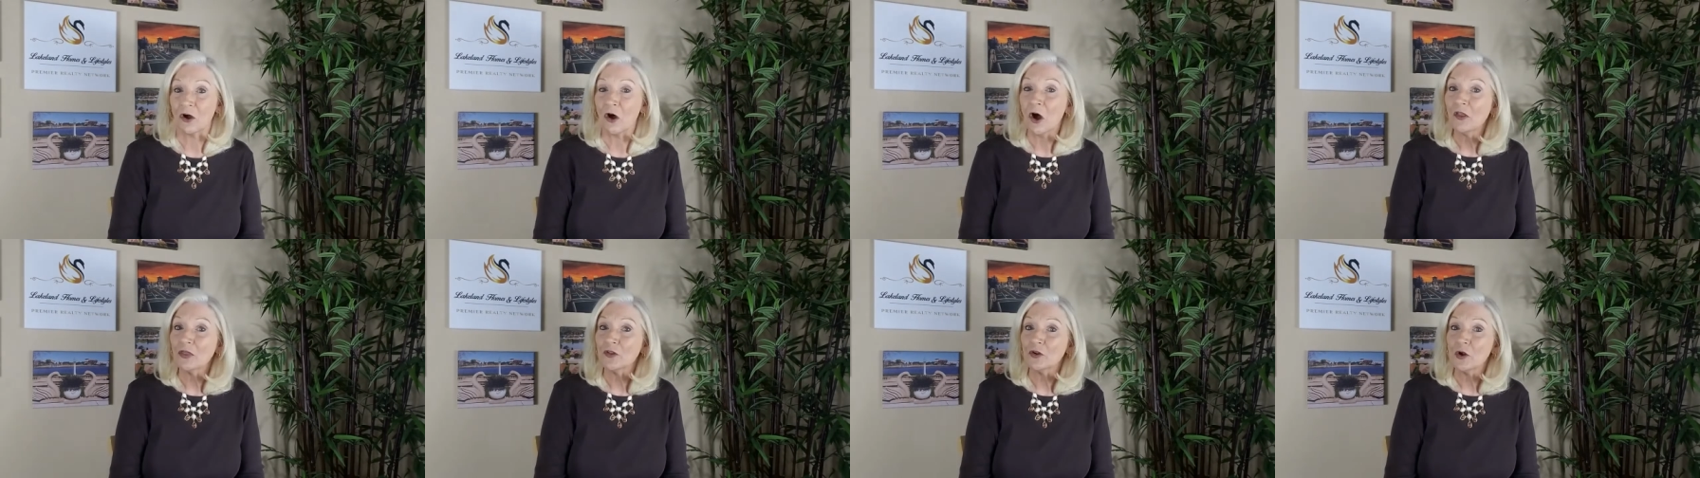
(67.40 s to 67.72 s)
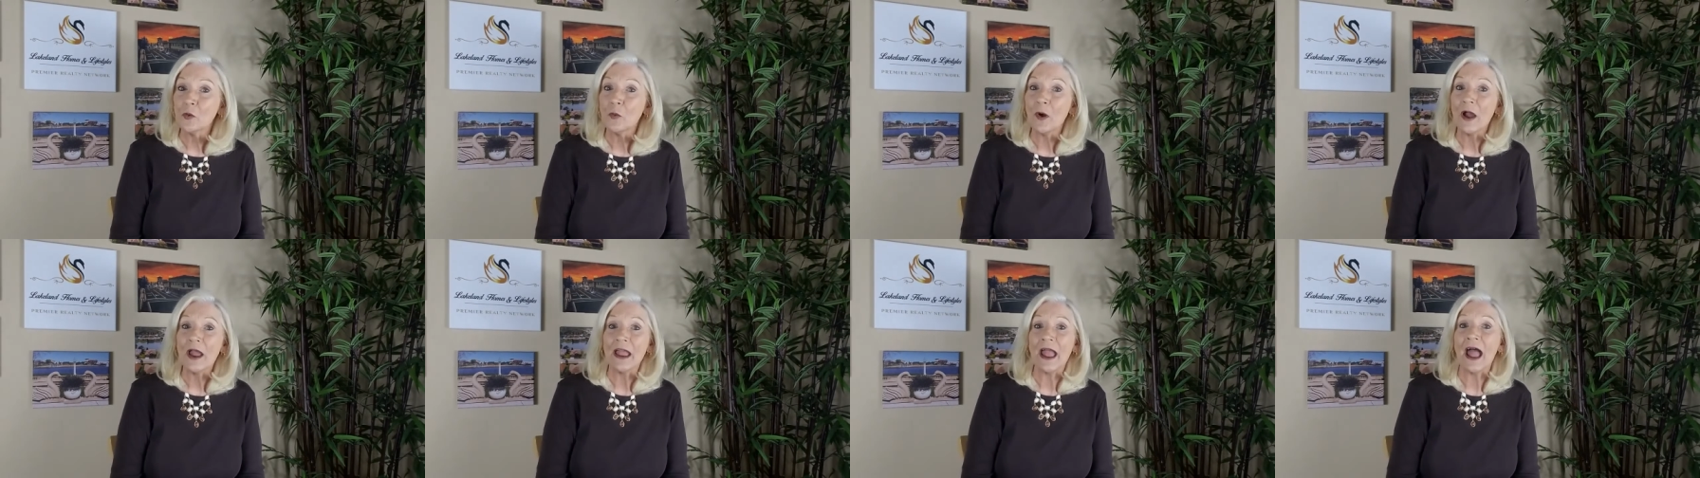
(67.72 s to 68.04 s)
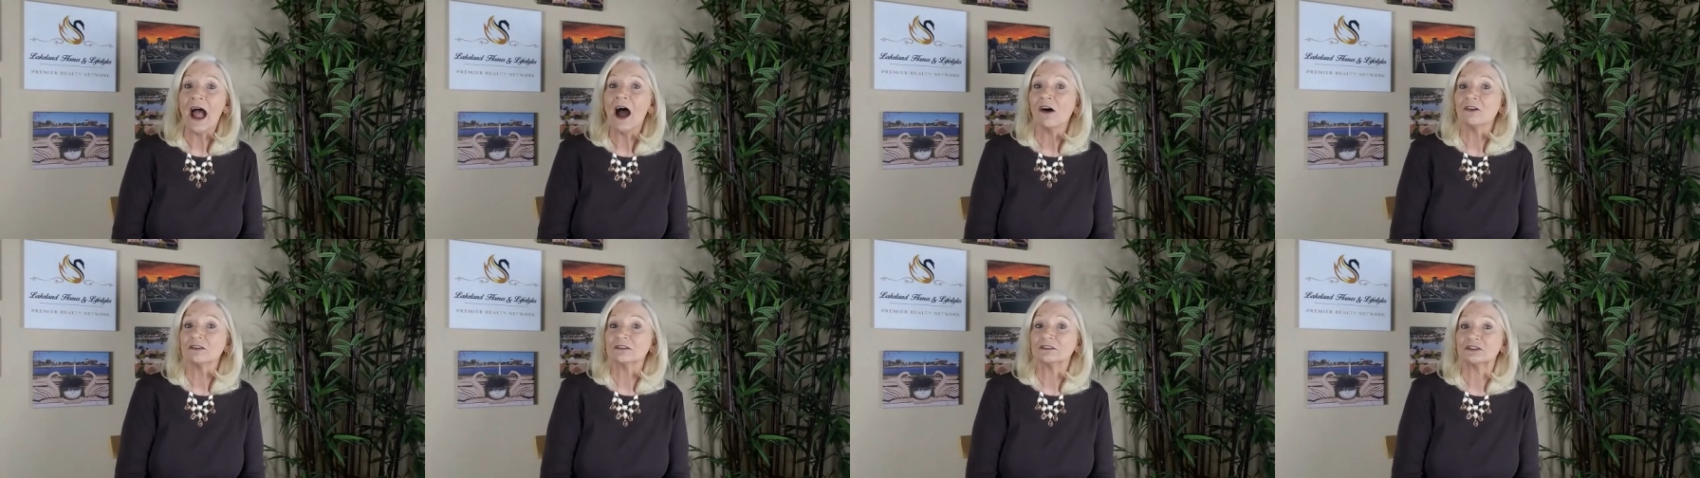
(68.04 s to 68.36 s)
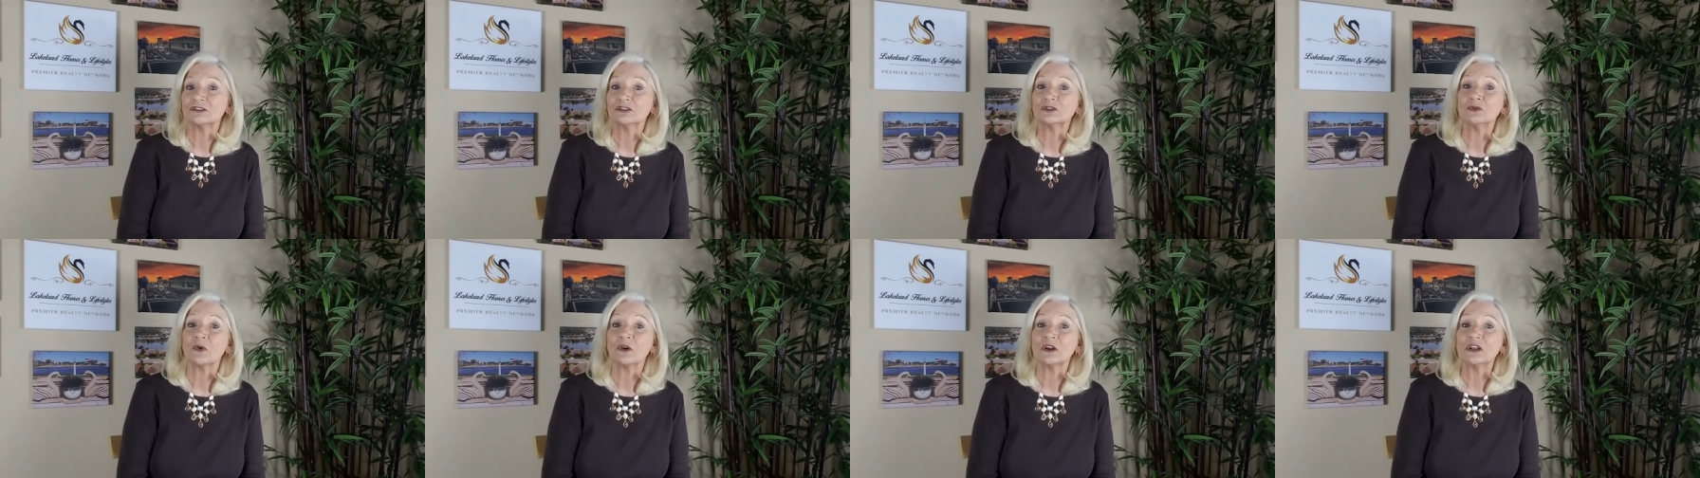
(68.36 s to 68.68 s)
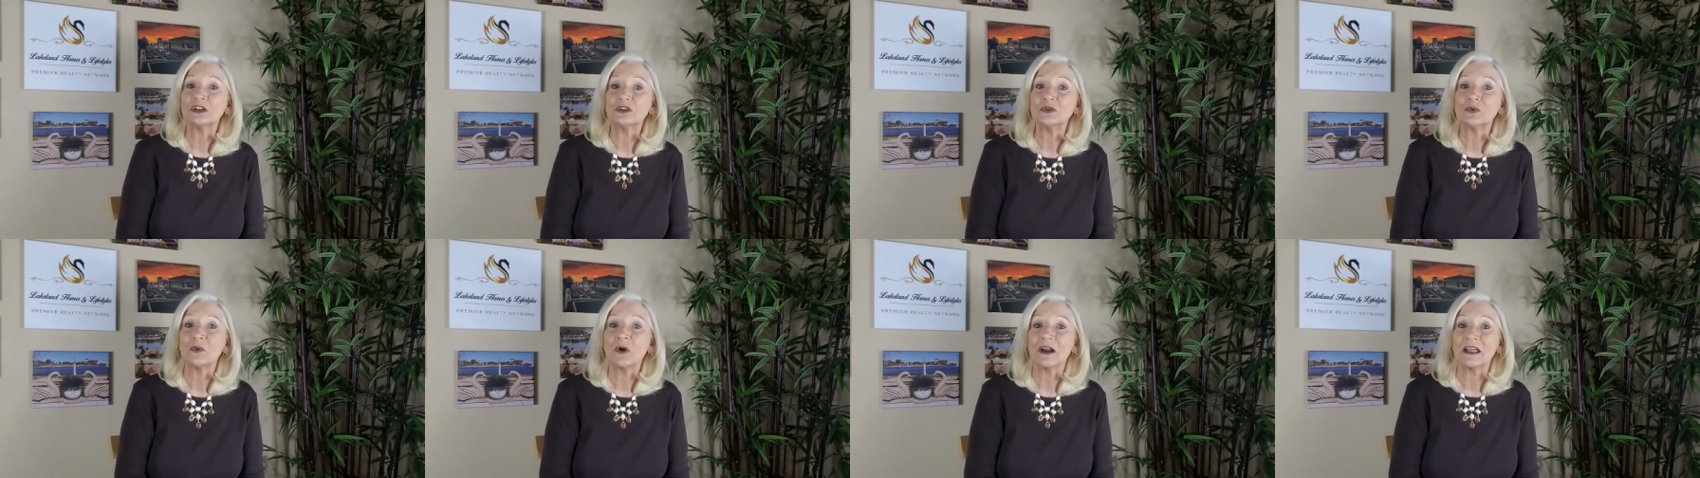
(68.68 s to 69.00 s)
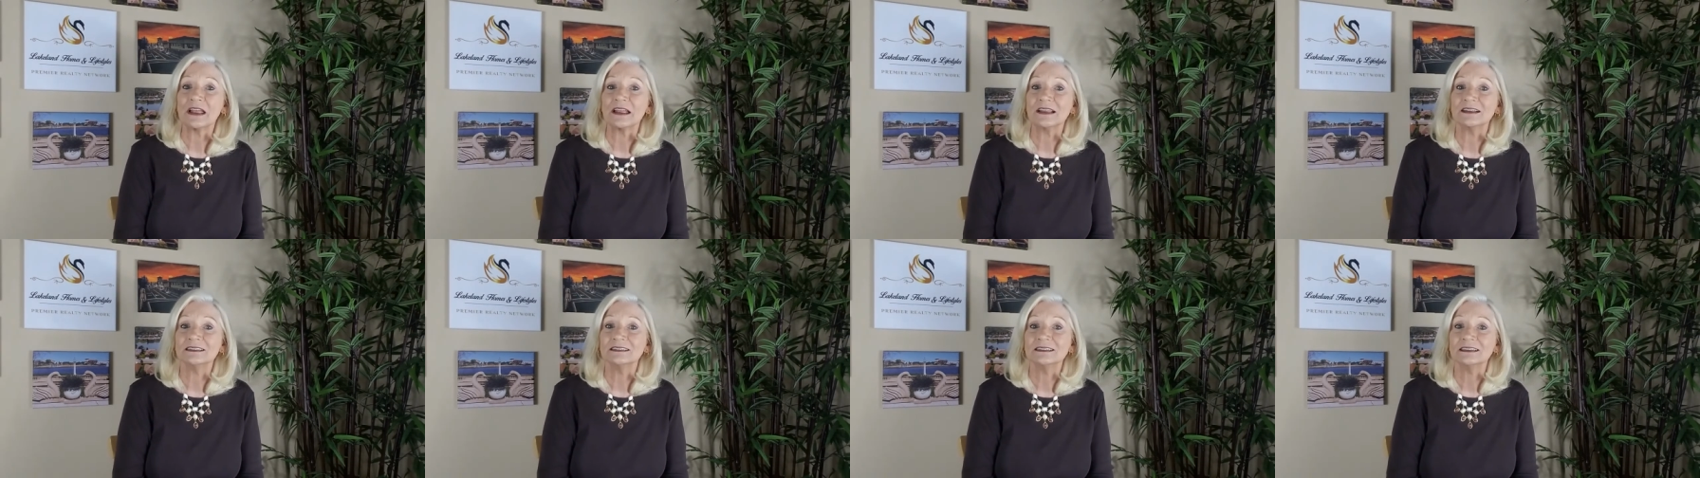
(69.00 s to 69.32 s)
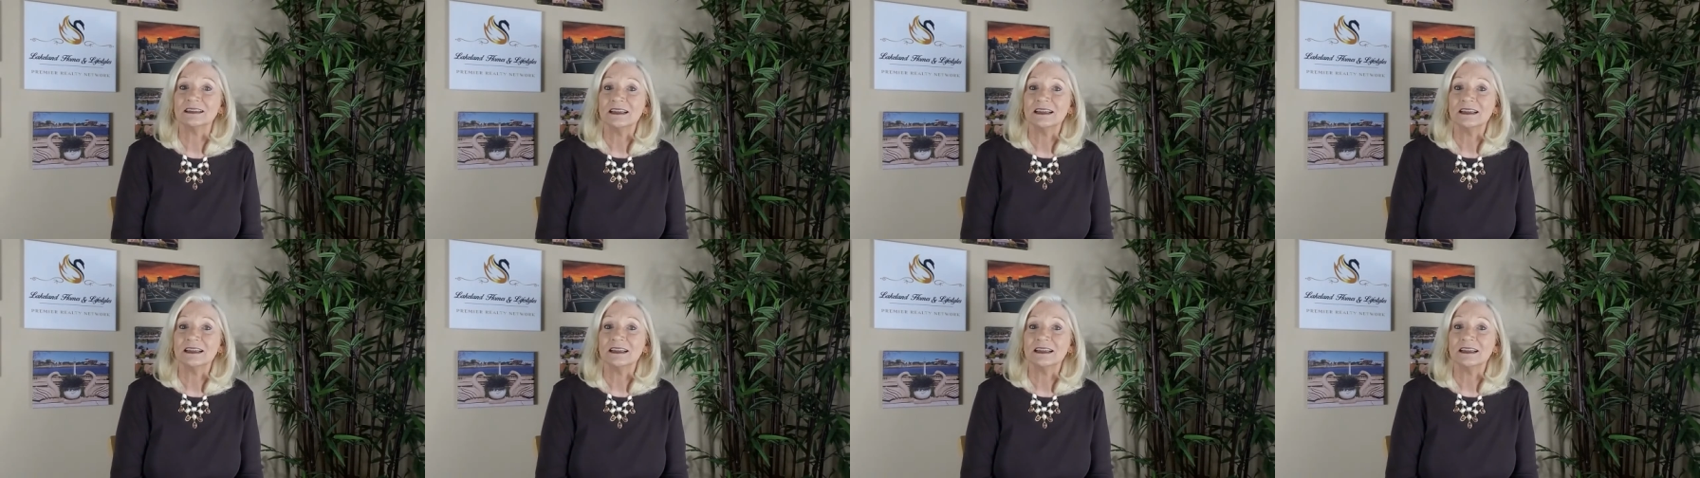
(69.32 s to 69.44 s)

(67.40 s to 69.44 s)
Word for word: on their way out in twenty twenty.